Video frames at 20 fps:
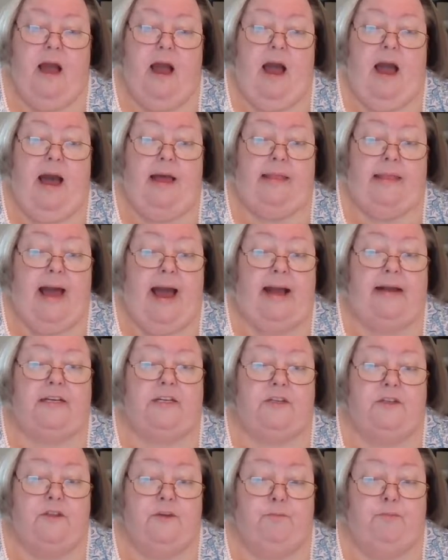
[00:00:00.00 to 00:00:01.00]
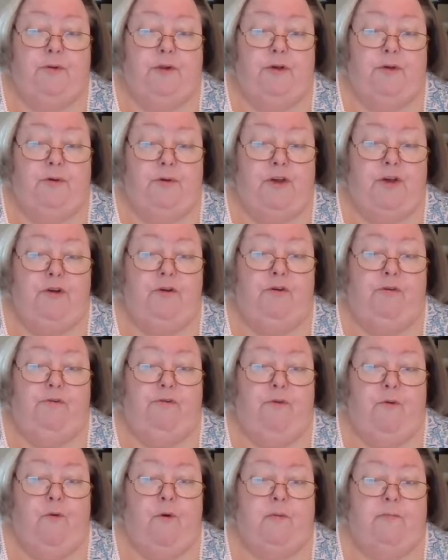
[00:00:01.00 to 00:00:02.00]
I liked the blue
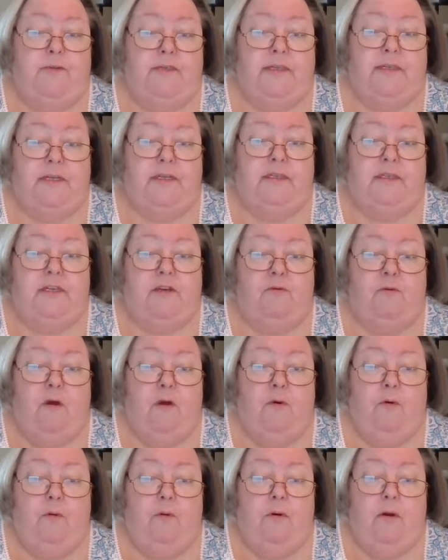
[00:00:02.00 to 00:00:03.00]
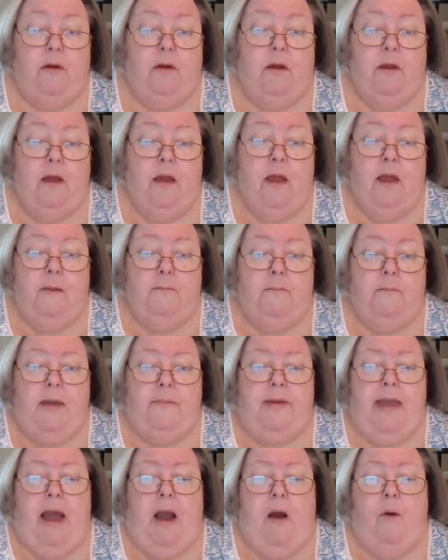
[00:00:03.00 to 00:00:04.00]
uniform, said Zero.
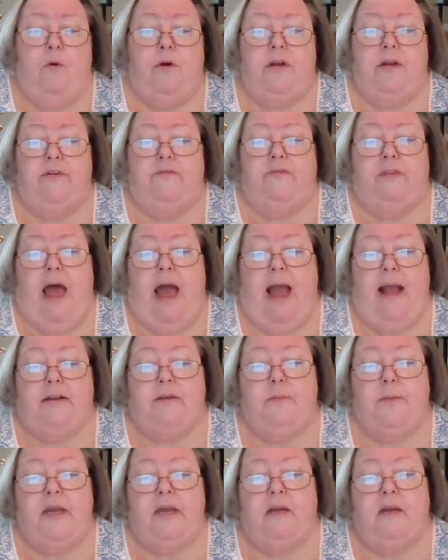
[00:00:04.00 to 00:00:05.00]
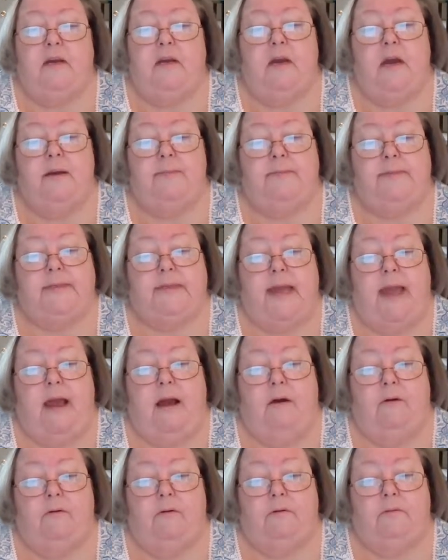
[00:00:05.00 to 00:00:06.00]
Maybe I wouldn't have liked being a Cub
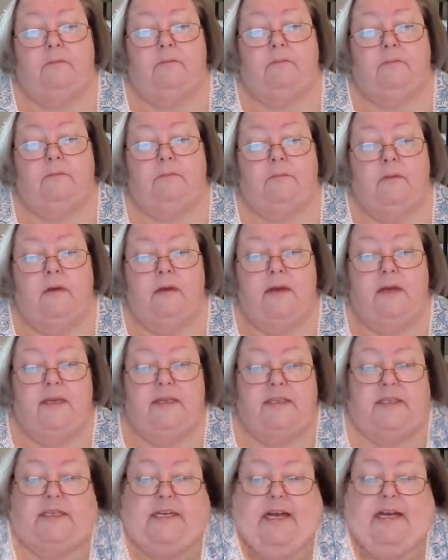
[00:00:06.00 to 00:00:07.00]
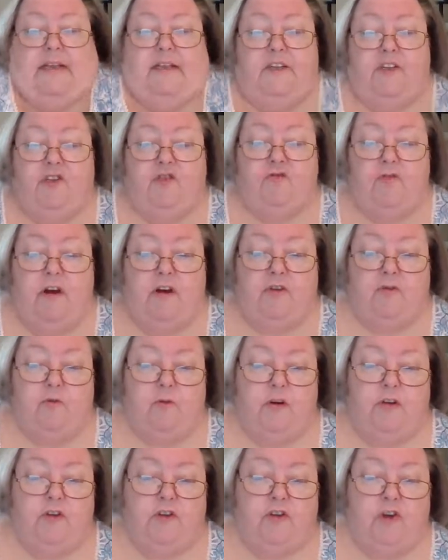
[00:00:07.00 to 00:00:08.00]
Scout. Stanley shrugged
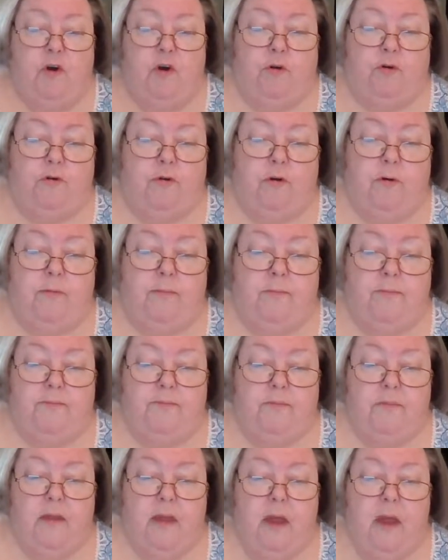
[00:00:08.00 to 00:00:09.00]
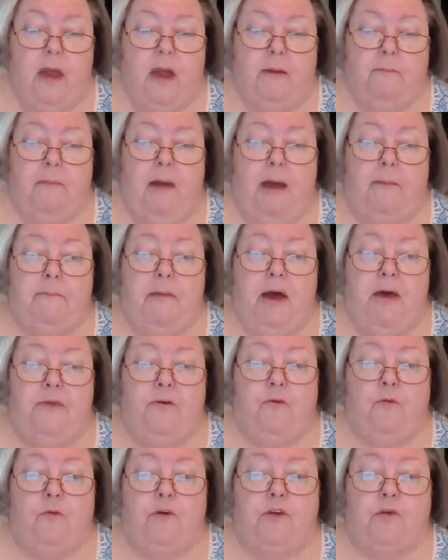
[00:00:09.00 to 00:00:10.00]
one shoulder. My
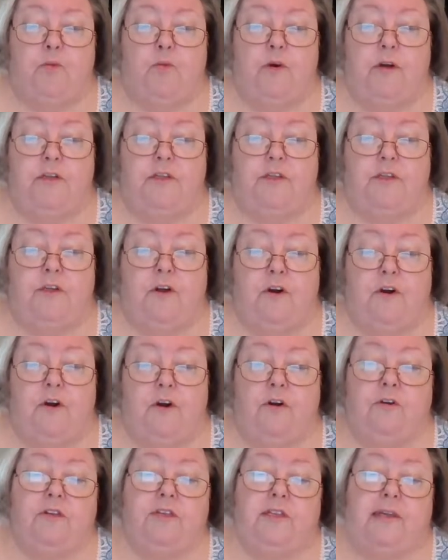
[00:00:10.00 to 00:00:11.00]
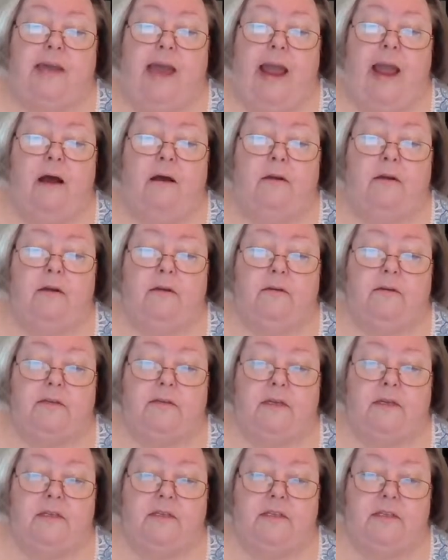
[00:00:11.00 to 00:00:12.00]
mother was once a Girl Scout,
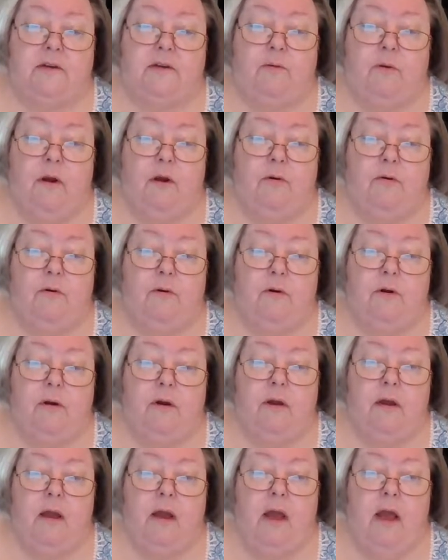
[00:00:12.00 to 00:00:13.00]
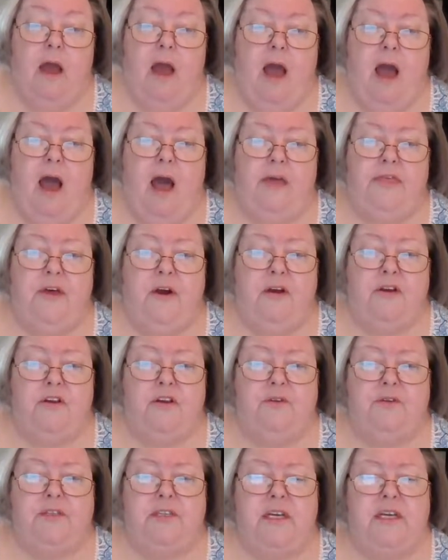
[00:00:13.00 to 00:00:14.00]
said Zero. I thought
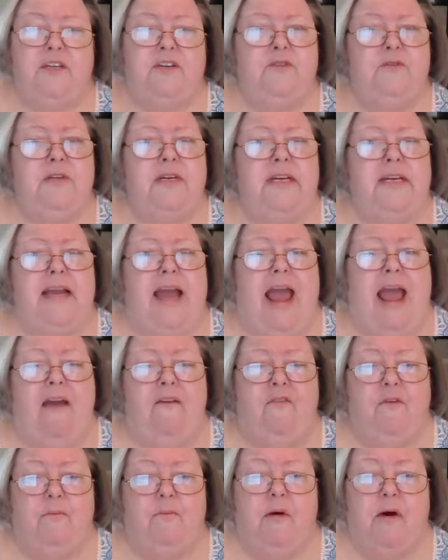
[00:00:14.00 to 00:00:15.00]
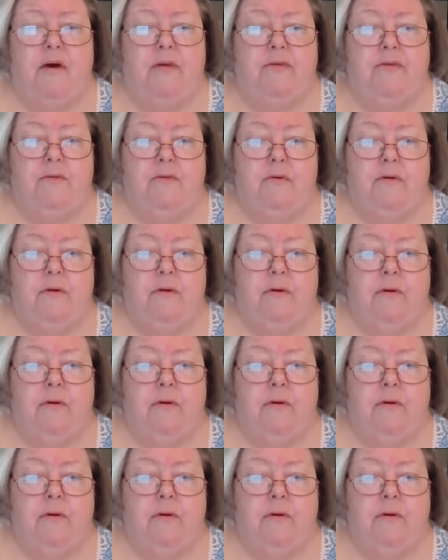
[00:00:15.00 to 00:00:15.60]
you said you didn't have a mother.